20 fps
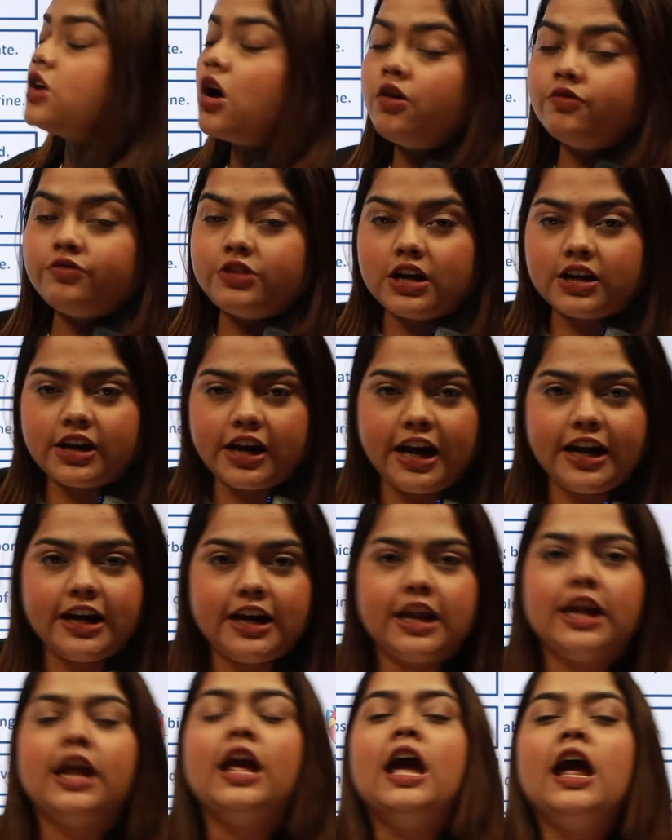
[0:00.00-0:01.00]
of the
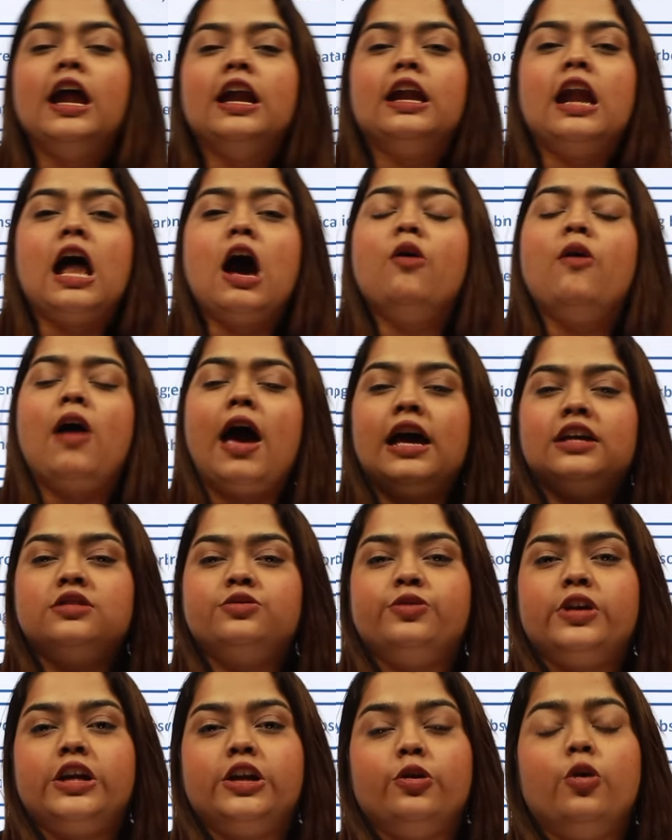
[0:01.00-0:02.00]
kidney. Now
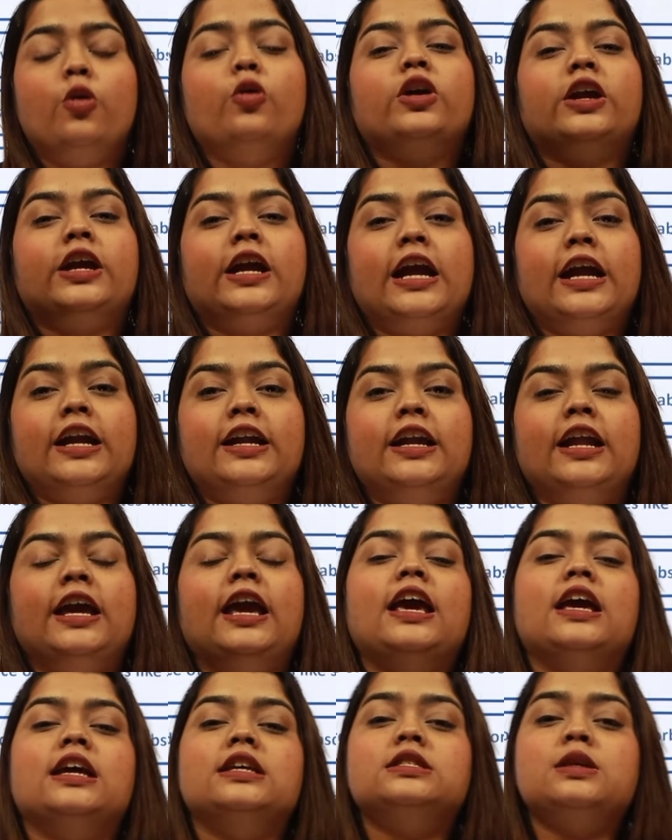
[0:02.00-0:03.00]
as we know,
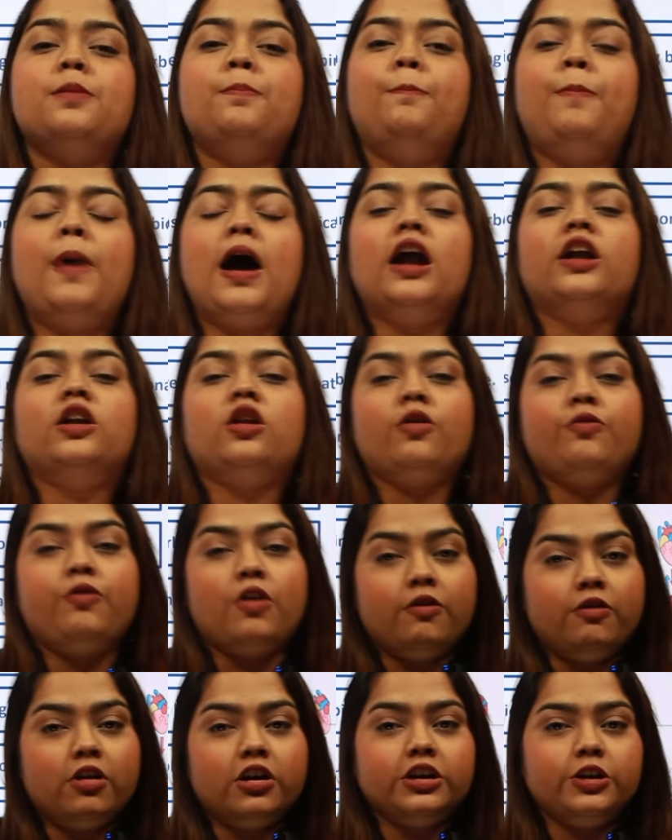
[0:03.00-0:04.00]
kidney is a part of
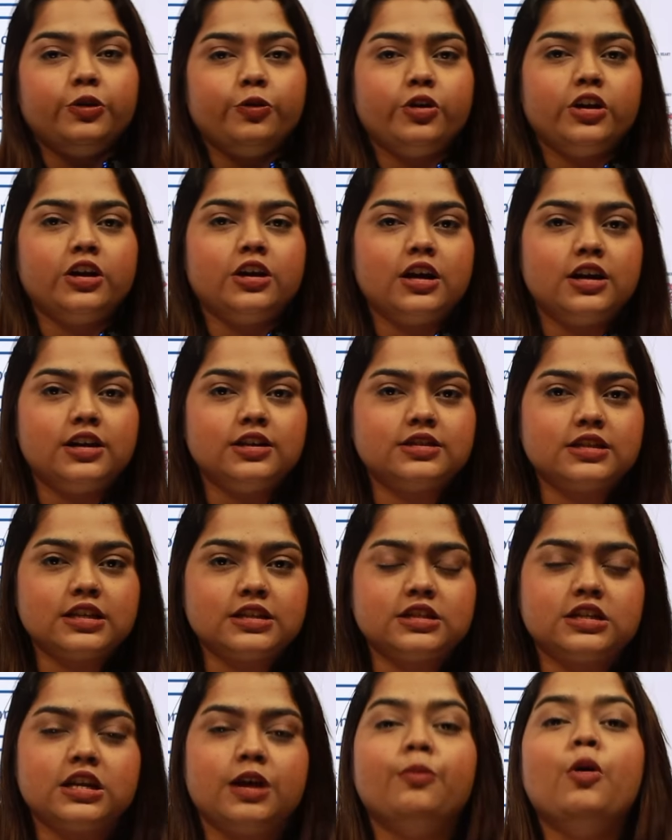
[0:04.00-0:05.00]
our urinary
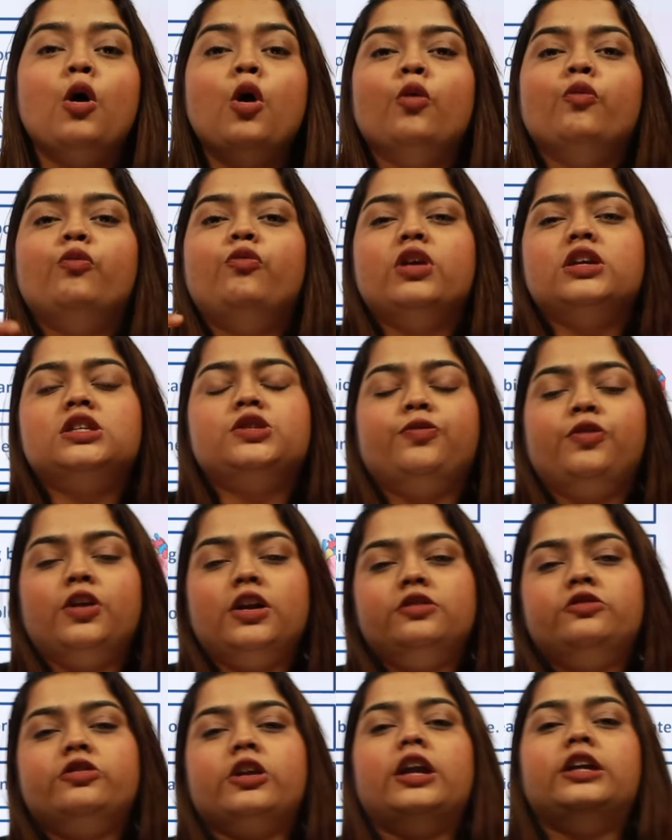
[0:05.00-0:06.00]
system which
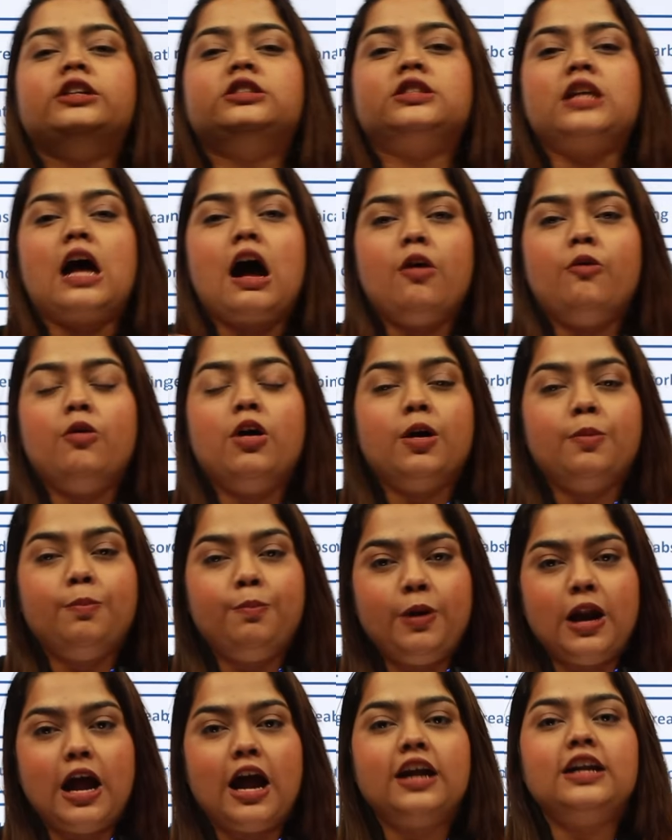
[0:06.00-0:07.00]
filtrates our
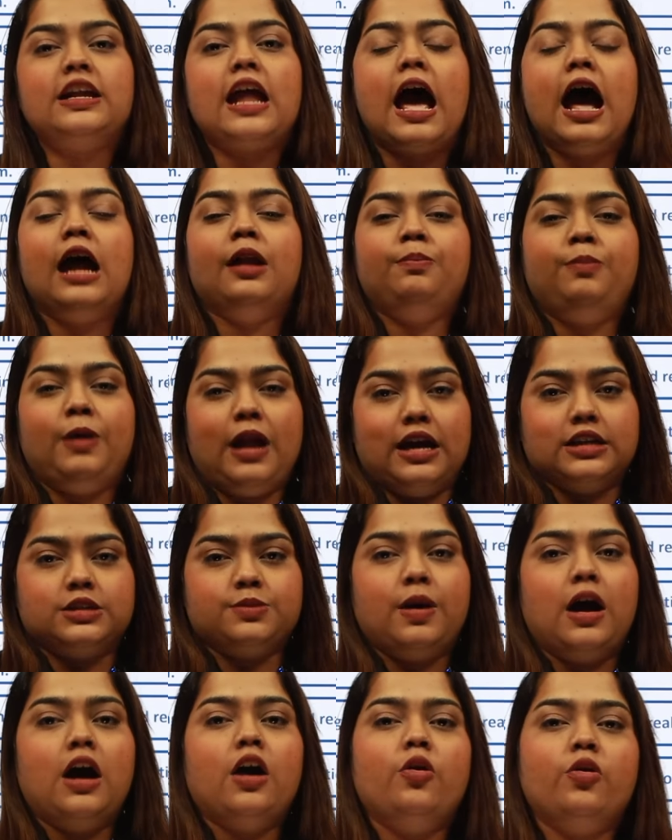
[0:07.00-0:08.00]
blood and
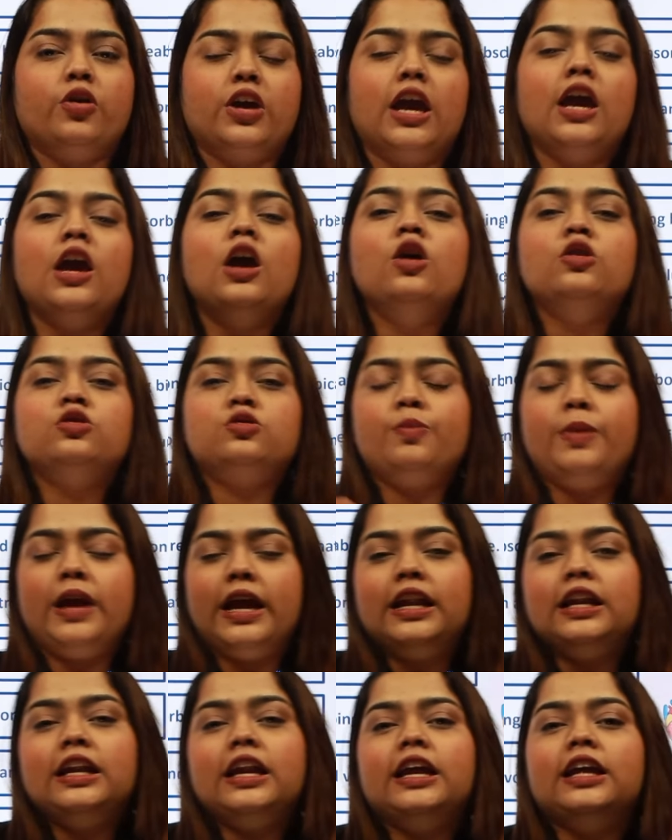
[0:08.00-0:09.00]
plasma. Okay, so
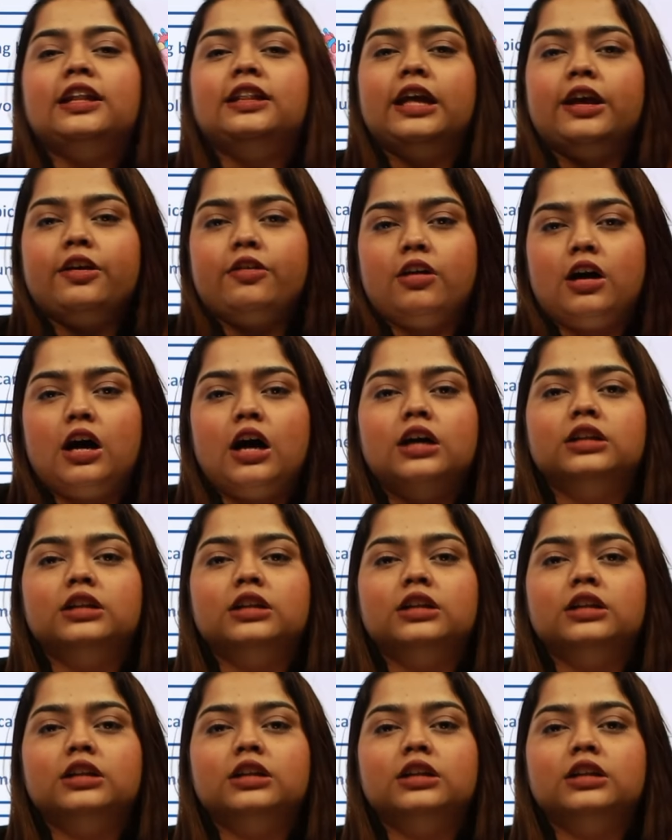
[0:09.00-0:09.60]
mainly they